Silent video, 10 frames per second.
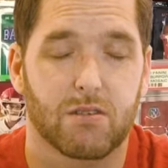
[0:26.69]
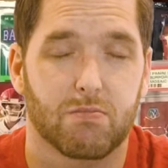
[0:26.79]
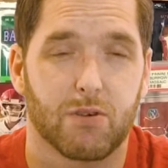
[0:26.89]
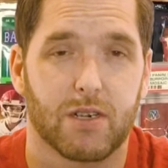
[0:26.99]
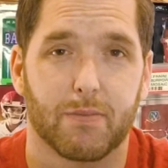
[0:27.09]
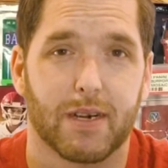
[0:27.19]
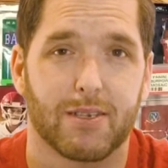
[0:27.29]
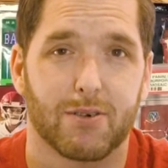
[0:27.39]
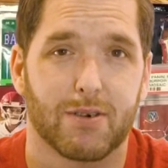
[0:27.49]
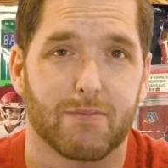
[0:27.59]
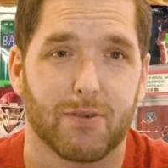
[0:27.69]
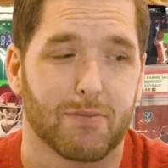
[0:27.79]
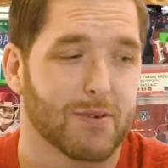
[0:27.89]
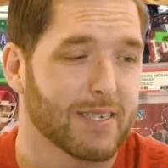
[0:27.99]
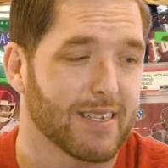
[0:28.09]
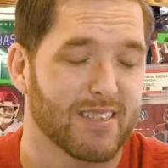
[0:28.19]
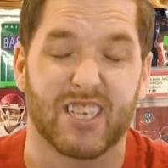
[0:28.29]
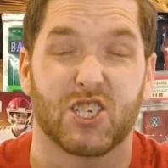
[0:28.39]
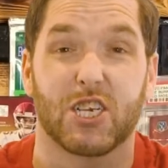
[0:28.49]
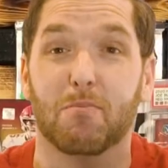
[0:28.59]
what am I doing? What is this?
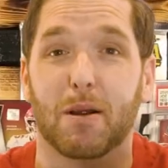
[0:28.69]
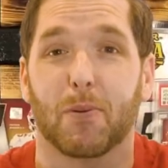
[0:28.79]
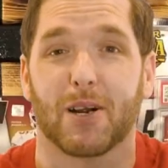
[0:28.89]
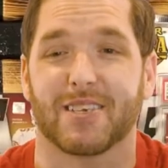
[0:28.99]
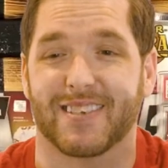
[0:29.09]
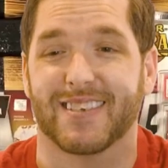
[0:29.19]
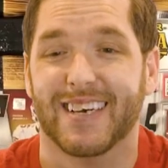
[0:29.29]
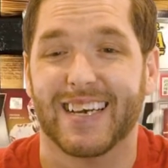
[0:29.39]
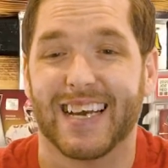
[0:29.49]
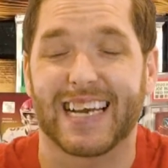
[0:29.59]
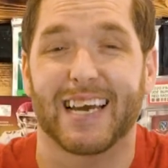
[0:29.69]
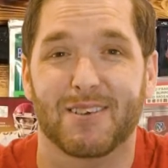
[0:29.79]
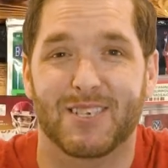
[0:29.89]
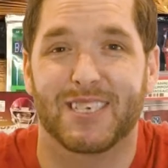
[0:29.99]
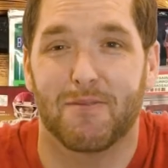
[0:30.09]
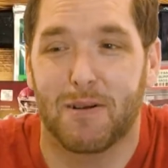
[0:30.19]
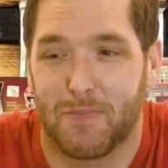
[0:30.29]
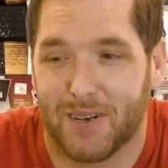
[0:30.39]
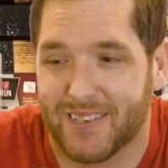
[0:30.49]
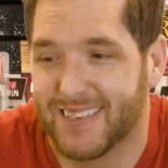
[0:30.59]
This Gem Rippers. It gave us Gem
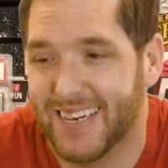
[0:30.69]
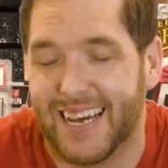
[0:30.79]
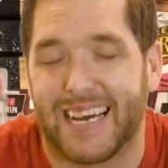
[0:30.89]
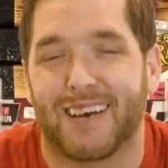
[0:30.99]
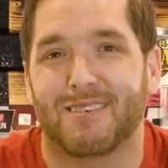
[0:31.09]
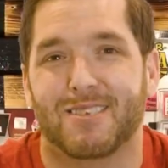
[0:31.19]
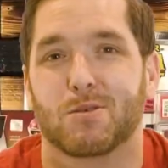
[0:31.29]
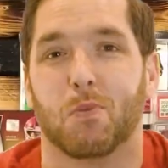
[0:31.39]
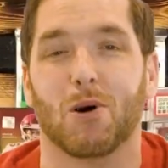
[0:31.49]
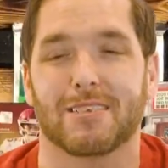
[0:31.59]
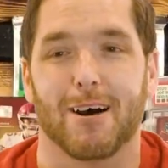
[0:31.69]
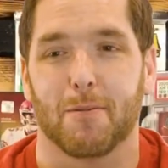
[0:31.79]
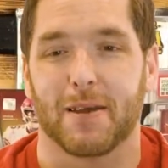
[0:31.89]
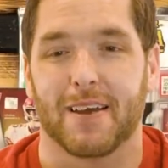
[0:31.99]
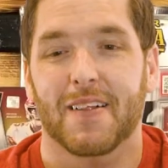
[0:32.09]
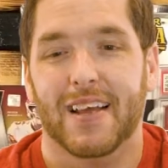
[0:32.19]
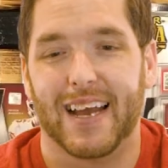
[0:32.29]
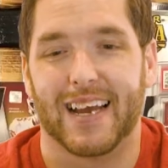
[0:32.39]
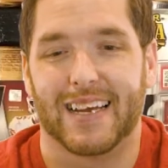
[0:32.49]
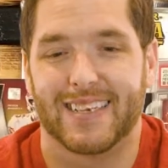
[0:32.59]
Rippers. It gave us the sports hobby.
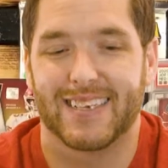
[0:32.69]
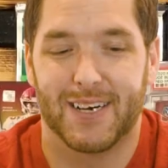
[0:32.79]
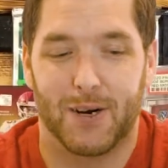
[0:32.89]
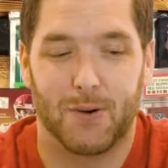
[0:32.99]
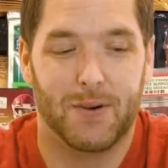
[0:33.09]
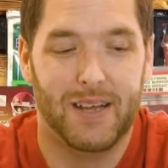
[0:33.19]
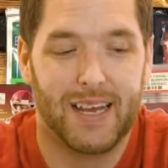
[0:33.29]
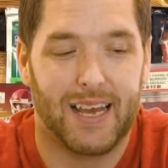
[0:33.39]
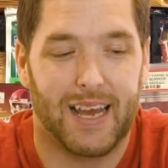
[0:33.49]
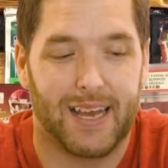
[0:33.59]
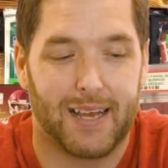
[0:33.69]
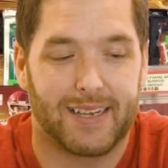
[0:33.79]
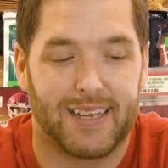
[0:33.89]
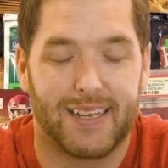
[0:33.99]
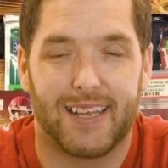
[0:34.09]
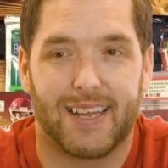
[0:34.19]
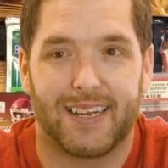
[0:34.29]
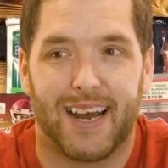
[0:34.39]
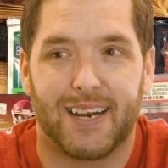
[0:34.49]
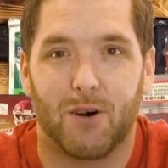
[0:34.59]
And you know,
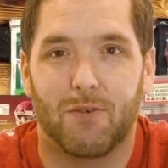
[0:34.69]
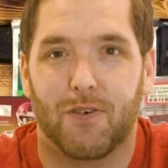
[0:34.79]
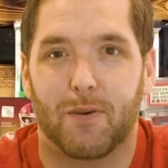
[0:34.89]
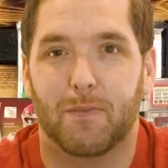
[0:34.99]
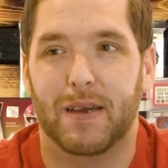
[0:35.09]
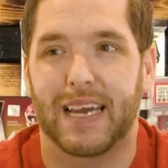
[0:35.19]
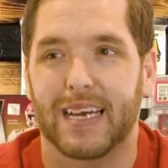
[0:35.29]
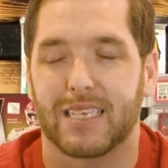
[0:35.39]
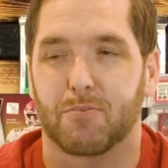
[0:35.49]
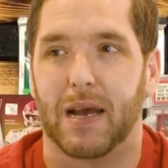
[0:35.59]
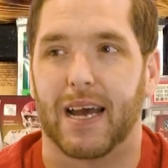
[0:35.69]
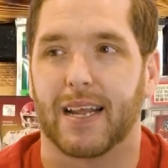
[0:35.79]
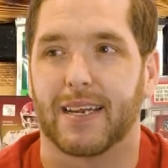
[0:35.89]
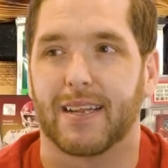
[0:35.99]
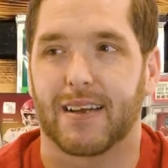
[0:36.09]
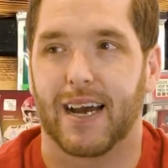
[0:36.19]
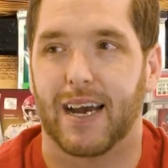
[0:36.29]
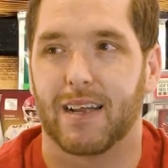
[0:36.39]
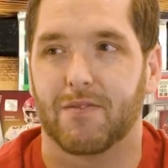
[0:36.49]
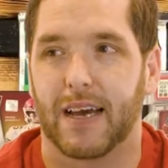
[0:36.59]
I know for me, it's been
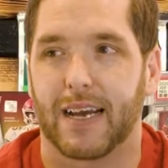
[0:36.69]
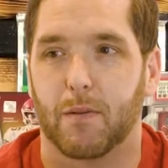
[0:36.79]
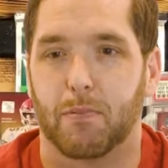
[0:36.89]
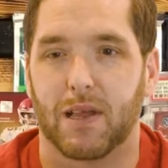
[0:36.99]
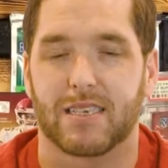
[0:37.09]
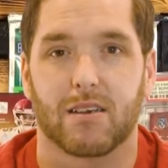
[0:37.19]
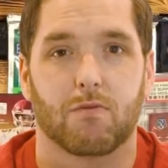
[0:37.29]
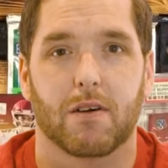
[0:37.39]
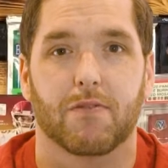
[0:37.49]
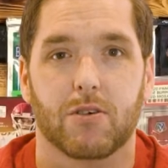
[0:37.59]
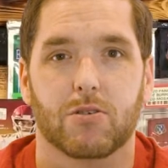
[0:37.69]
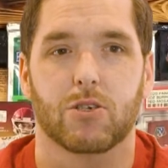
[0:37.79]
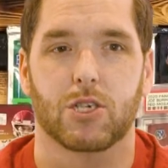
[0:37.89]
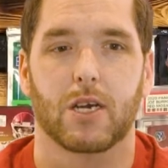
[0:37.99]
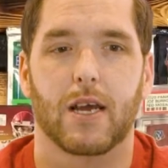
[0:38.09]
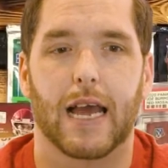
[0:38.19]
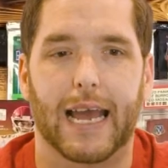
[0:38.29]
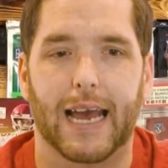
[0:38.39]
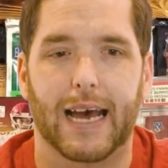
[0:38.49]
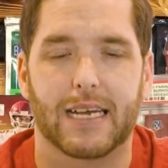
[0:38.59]
kind of like a place of refuge,
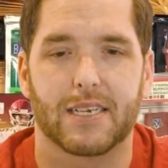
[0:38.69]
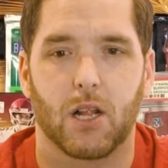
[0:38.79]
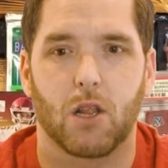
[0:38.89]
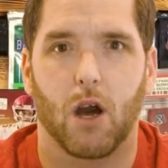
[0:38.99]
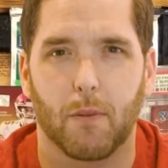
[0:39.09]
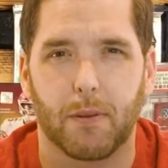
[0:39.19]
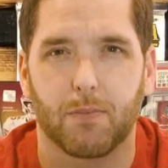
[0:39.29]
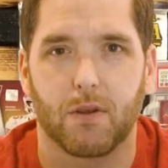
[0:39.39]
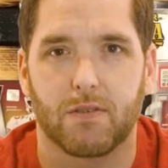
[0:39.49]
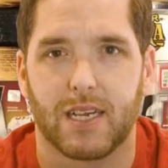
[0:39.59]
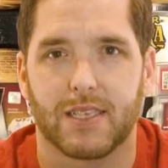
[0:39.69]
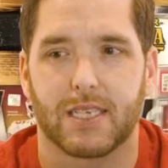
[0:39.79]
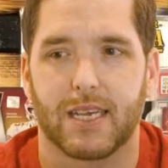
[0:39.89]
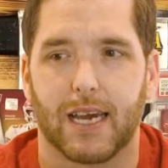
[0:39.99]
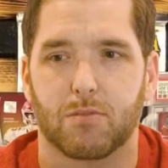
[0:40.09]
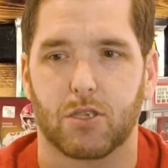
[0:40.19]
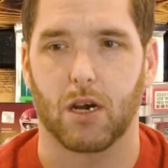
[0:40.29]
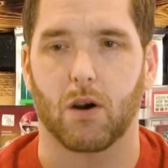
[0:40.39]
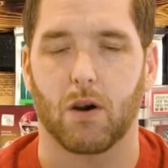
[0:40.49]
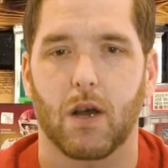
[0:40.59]
and a lot of people have said the same.
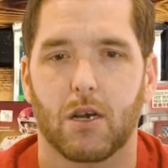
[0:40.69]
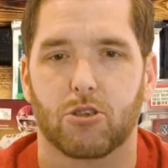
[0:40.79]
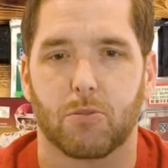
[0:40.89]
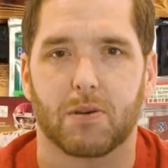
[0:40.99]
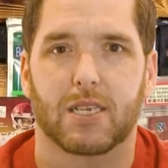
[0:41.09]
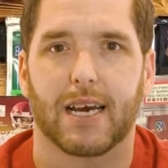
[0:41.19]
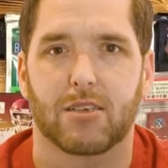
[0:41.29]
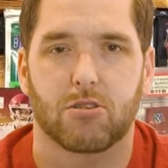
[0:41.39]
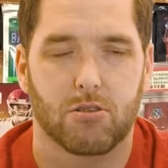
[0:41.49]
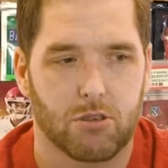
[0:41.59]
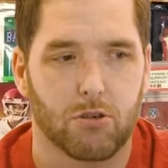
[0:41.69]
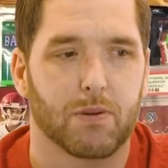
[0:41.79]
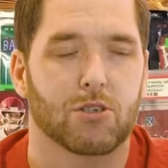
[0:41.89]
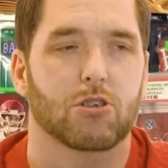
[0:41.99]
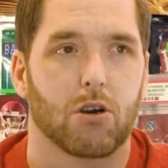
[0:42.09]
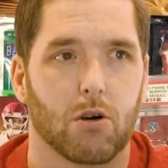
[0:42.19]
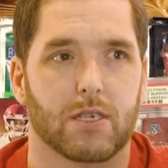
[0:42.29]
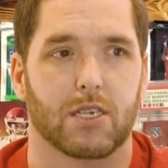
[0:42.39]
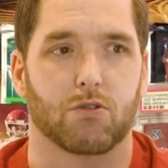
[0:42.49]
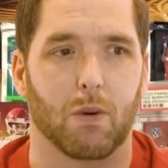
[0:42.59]
So super stoked
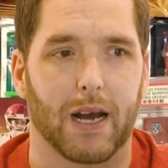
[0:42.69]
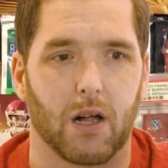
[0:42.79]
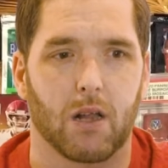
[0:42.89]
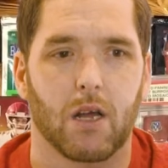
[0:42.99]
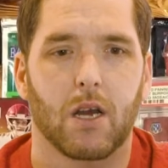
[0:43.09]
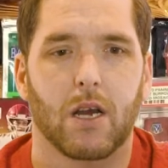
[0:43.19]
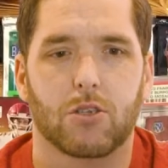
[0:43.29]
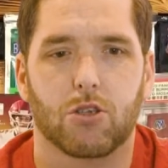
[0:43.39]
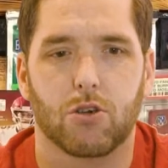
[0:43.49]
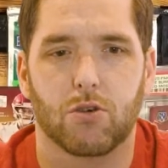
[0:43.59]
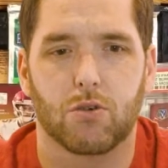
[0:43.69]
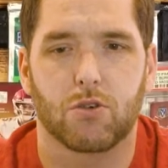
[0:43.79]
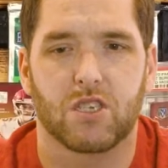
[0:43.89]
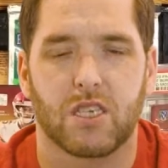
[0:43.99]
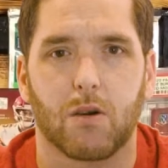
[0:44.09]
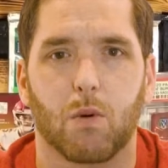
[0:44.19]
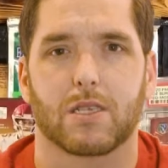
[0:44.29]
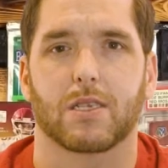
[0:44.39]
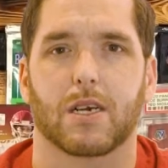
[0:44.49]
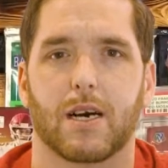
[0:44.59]
as well to see
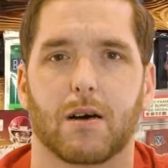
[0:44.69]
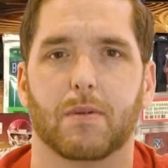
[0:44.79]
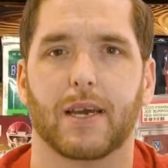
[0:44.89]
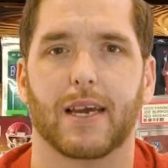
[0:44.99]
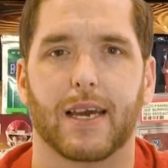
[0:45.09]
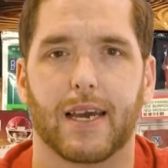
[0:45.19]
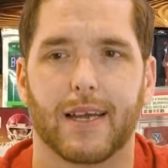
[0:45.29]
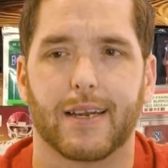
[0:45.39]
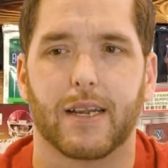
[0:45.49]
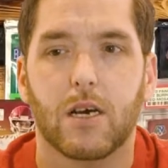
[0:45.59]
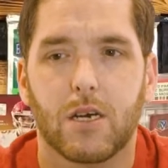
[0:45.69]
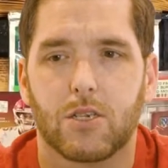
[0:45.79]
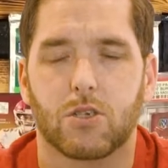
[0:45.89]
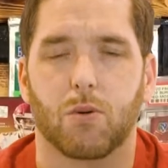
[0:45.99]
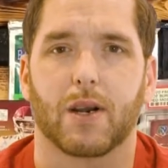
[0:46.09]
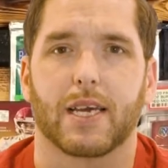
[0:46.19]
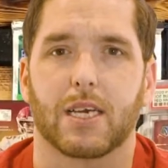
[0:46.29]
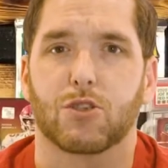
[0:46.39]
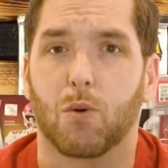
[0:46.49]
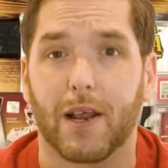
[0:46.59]
what's to come in
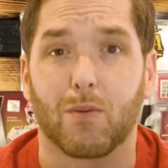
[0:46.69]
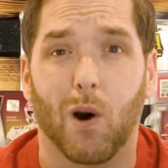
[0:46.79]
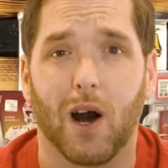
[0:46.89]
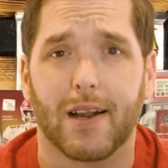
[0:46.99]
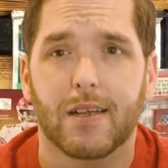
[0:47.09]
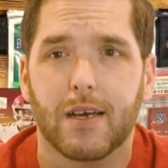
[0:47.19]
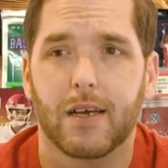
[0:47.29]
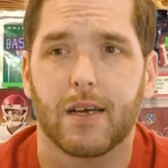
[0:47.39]
2021.